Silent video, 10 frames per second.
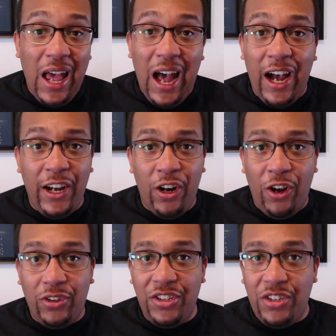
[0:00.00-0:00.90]
And it
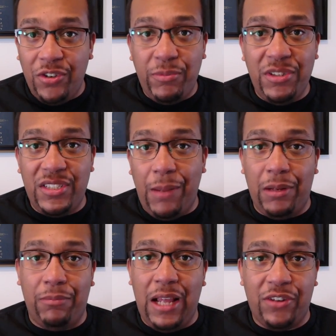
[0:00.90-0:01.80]
also lets you know some of the
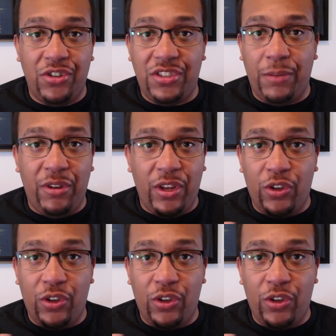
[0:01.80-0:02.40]
stumbling blocks or just some of